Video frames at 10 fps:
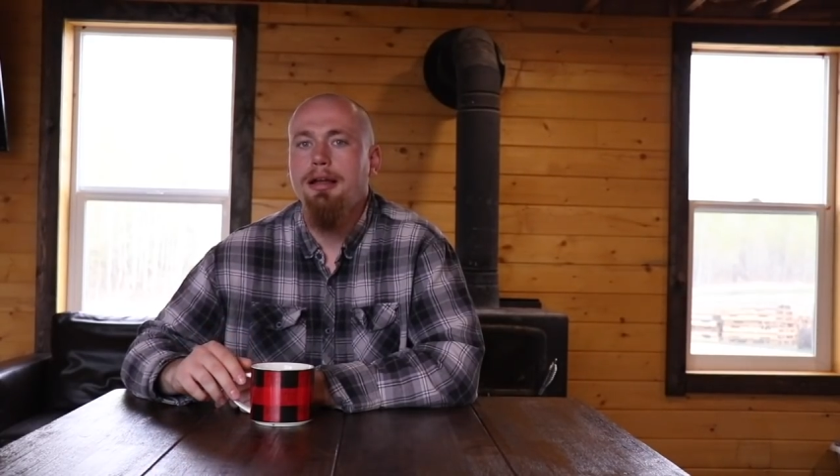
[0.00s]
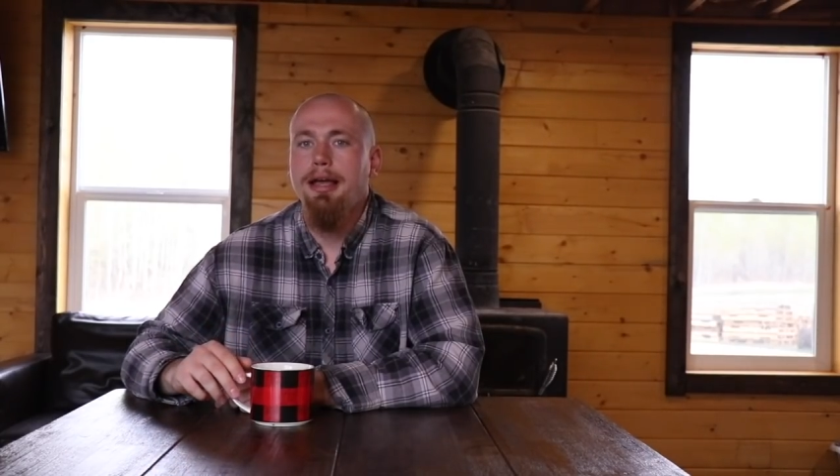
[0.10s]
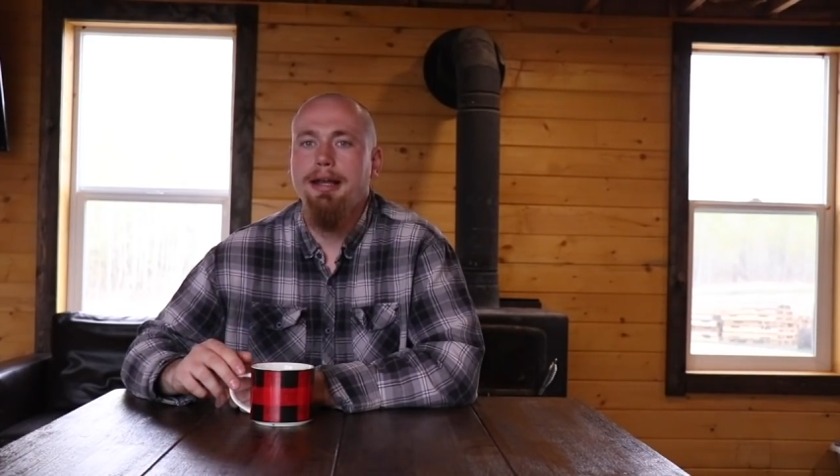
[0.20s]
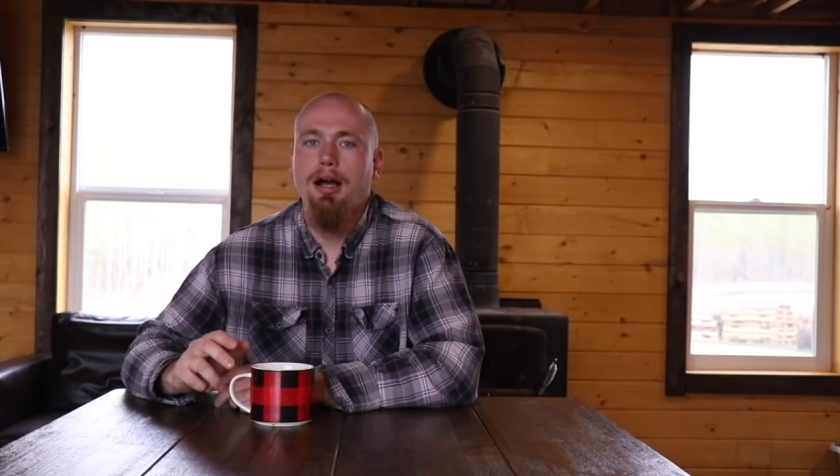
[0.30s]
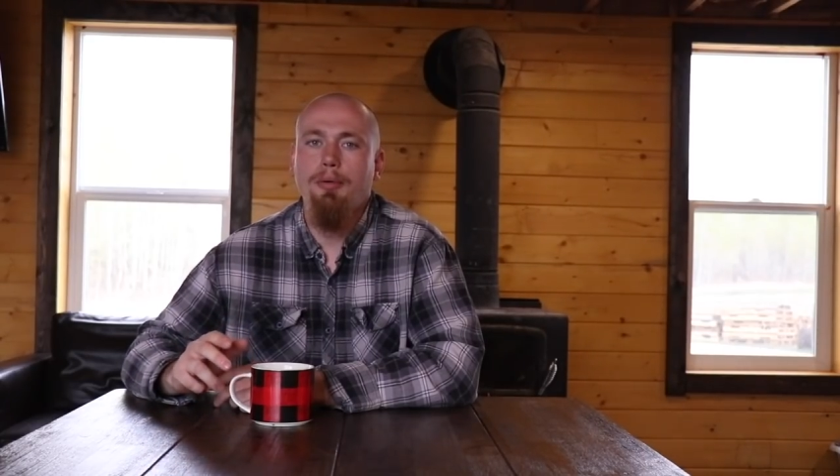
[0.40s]

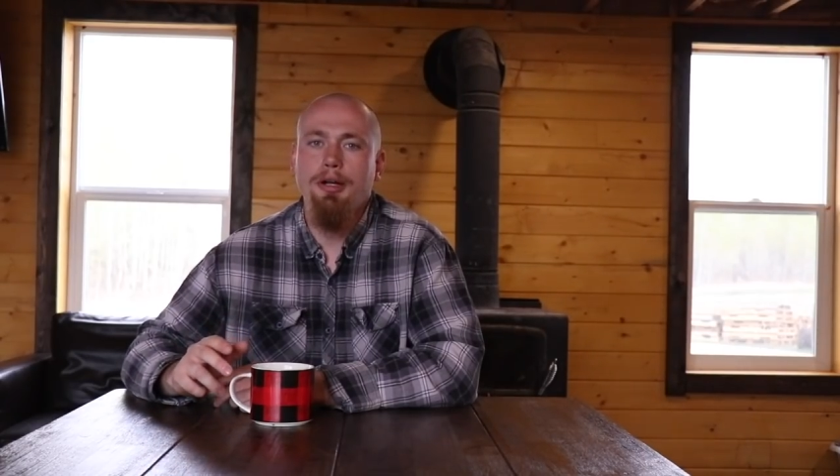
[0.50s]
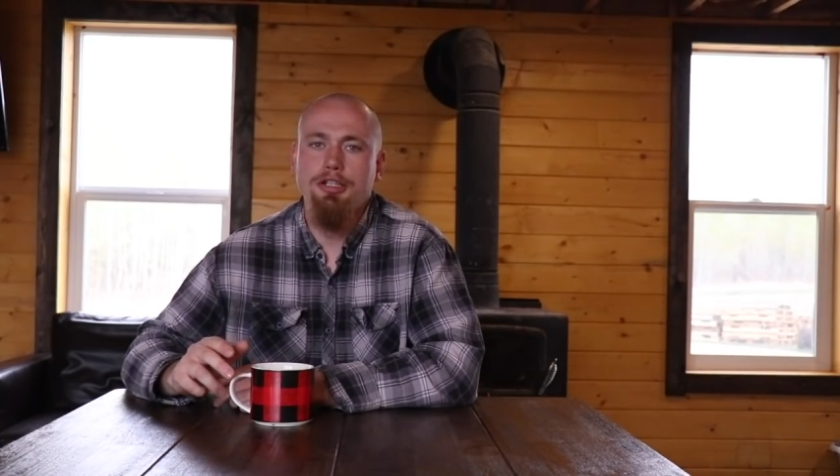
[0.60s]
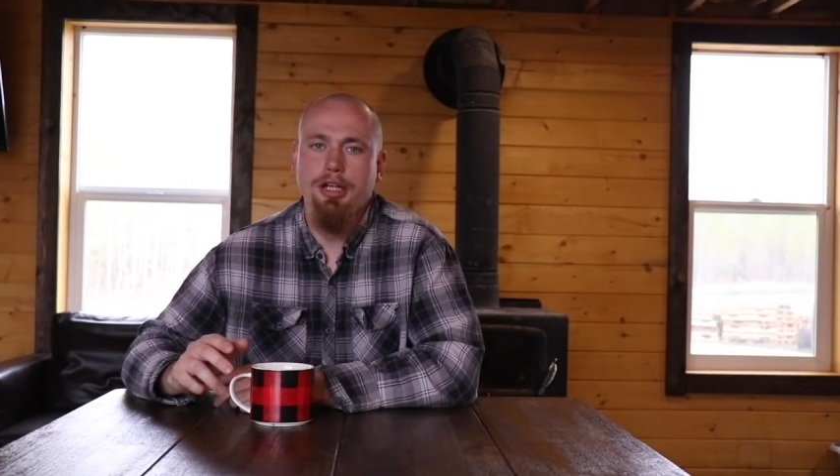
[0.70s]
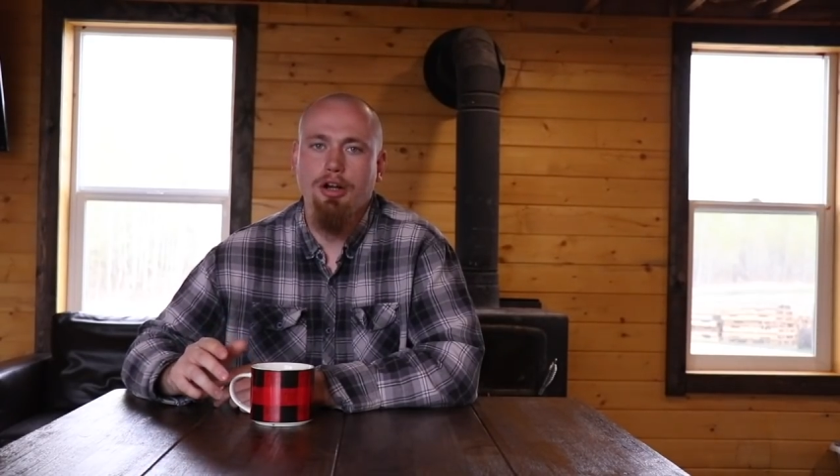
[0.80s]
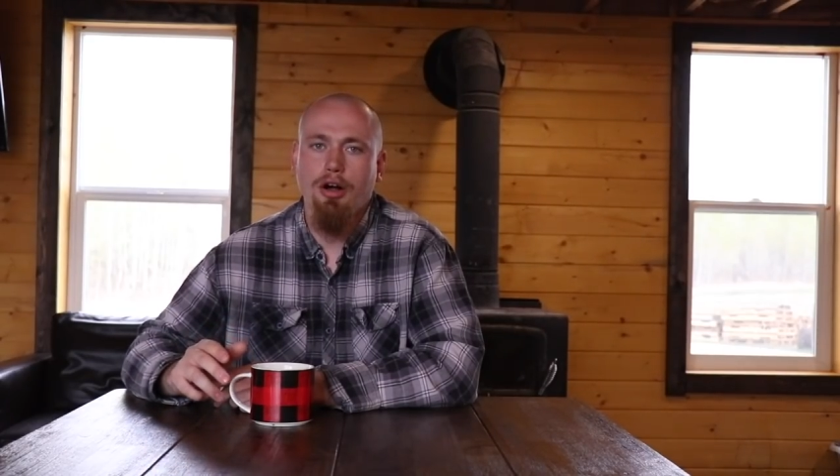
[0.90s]
and how
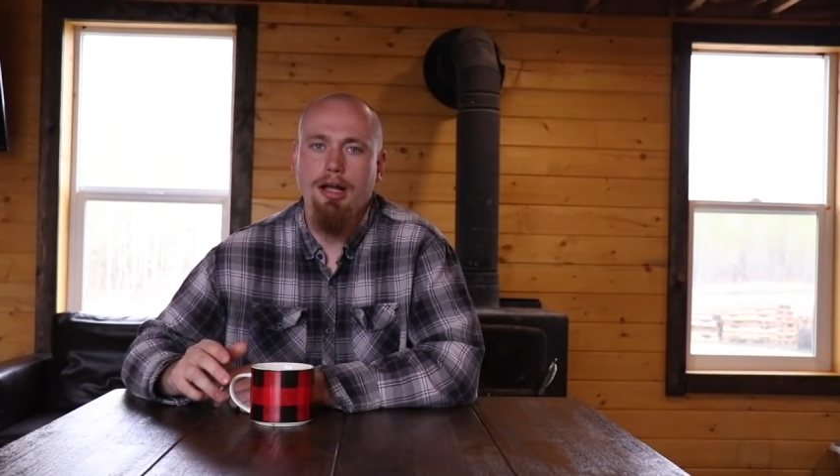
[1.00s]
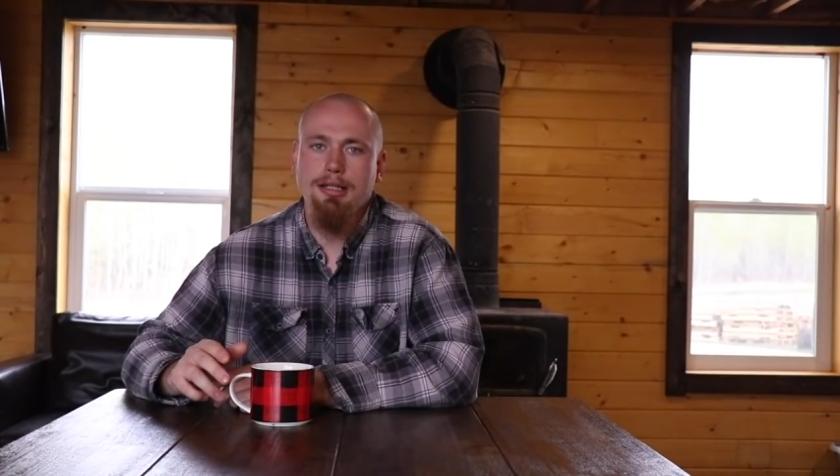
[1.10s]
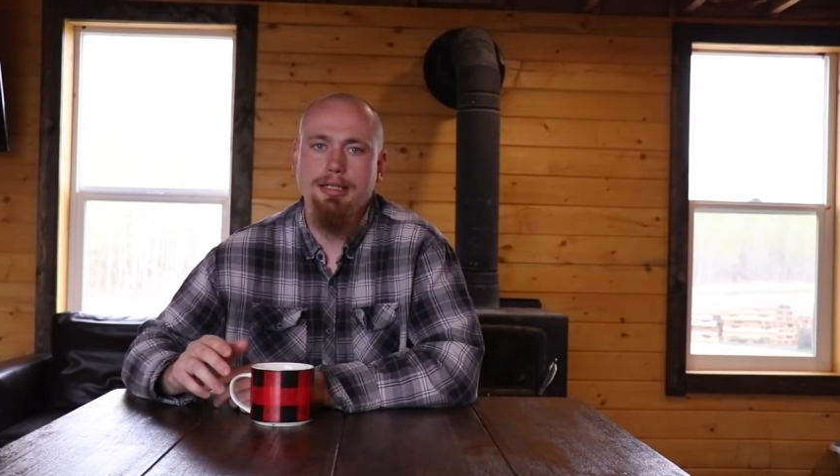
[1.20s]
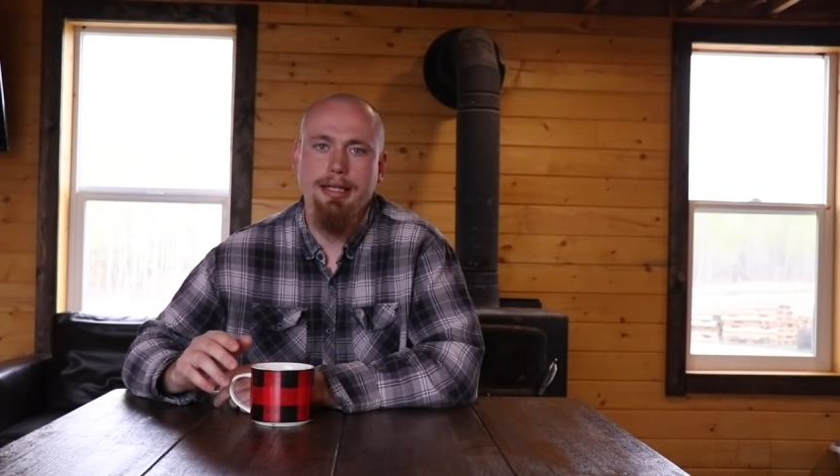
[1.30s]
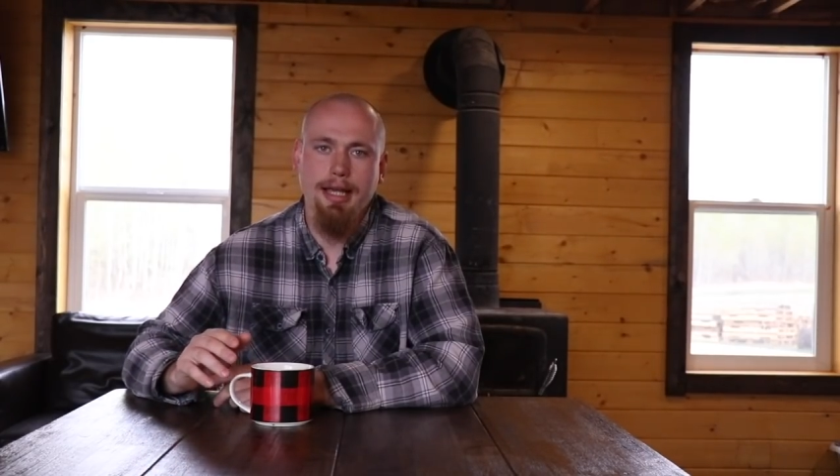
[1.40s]
much it
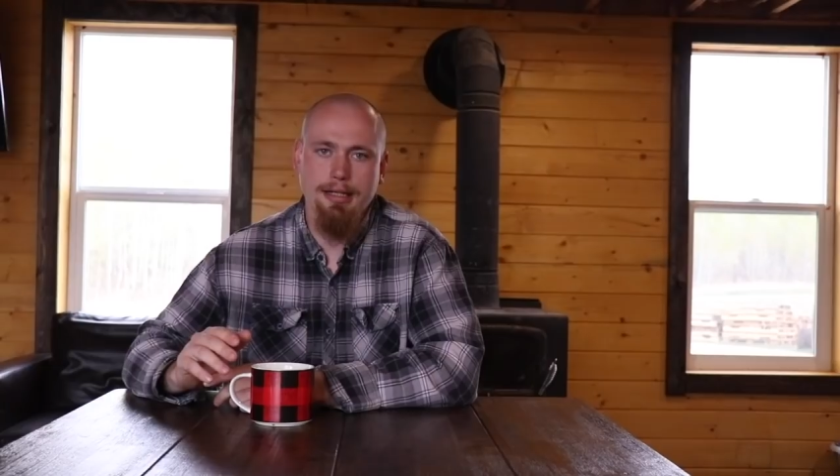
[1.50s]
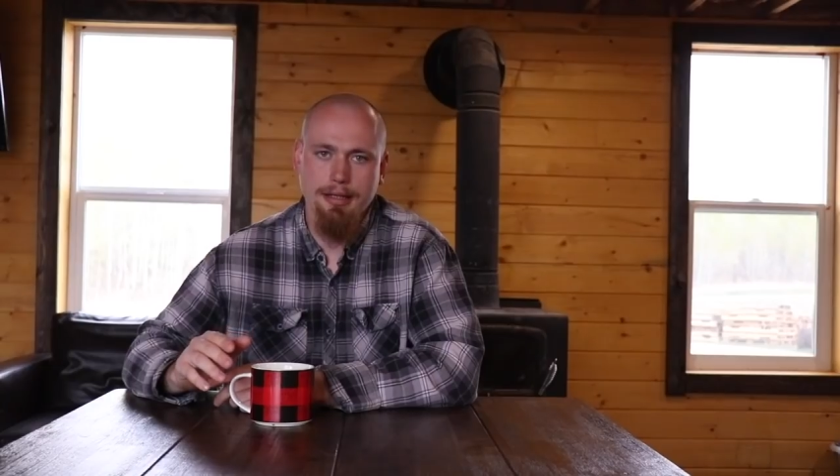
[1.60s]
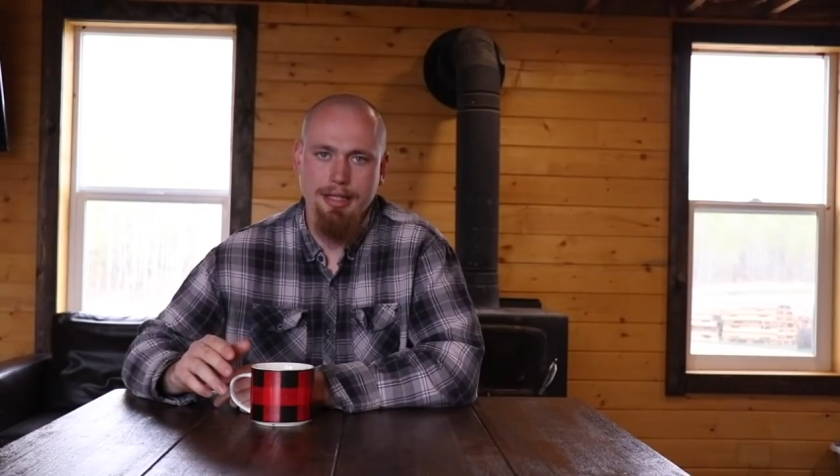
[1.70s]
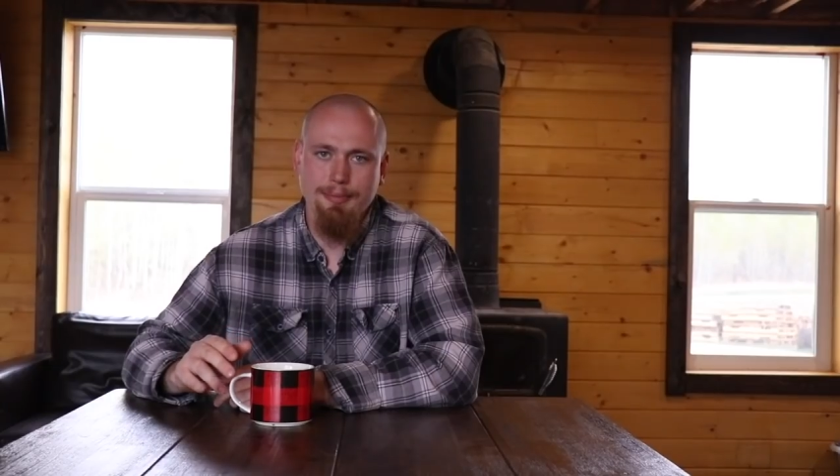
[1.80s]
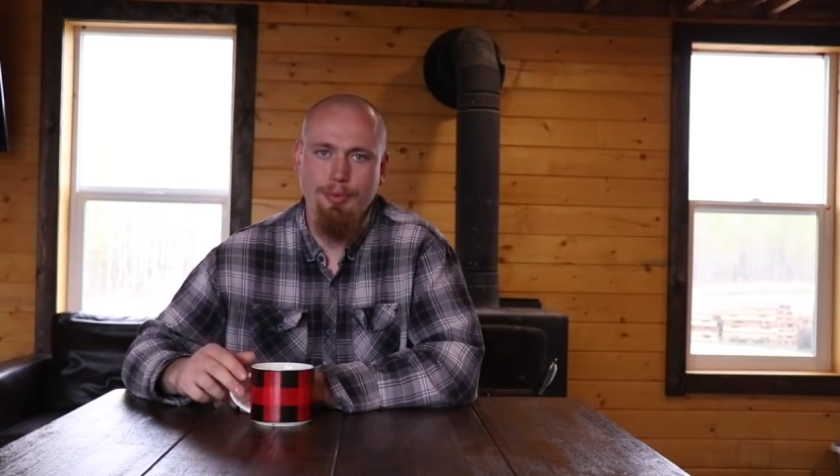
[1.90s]
costs to get
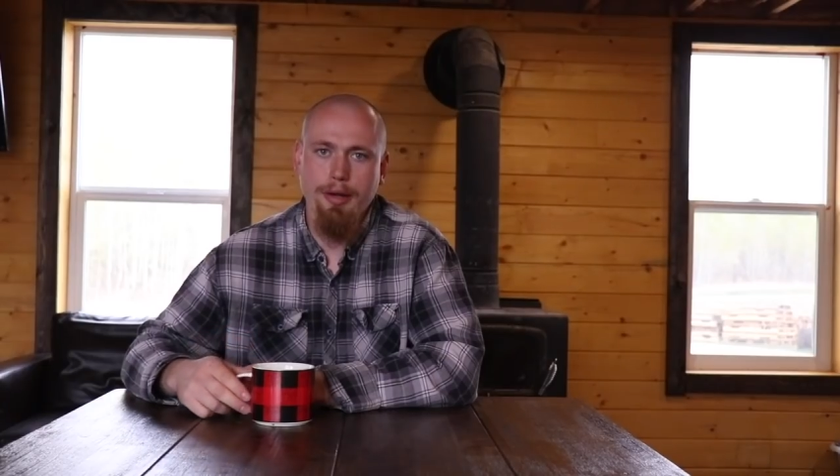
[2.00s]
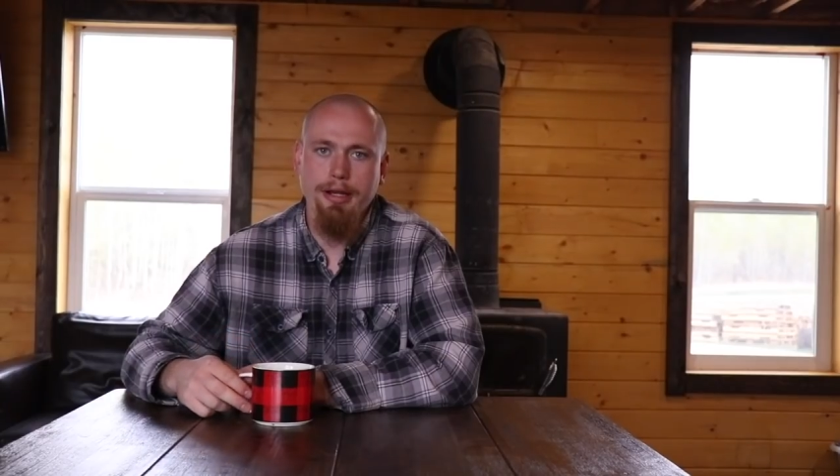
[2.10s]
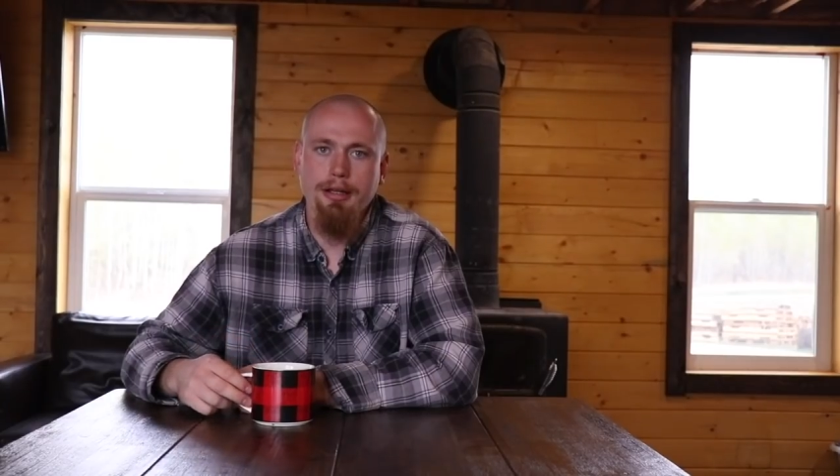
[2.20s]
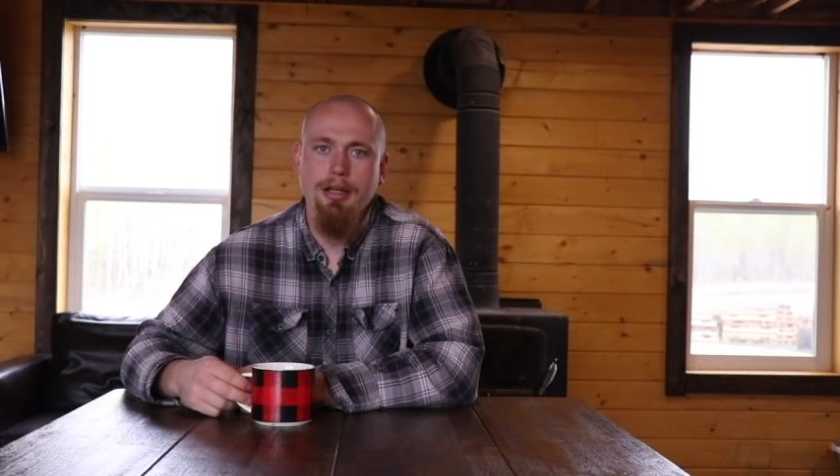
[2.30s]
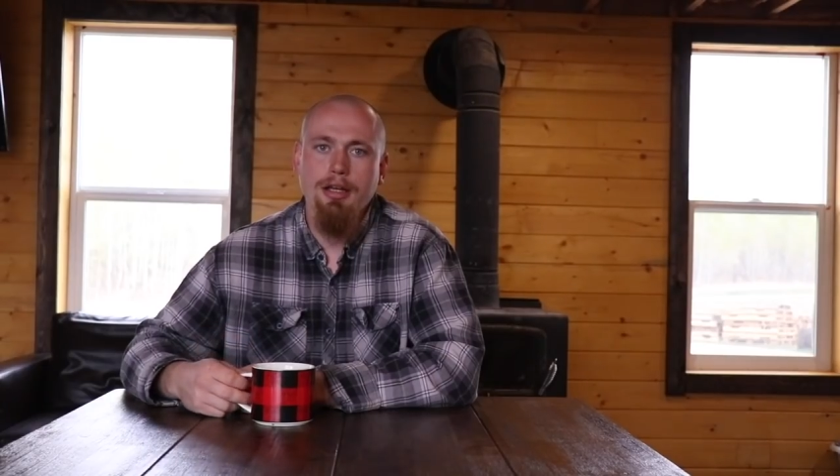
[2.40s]
to this point.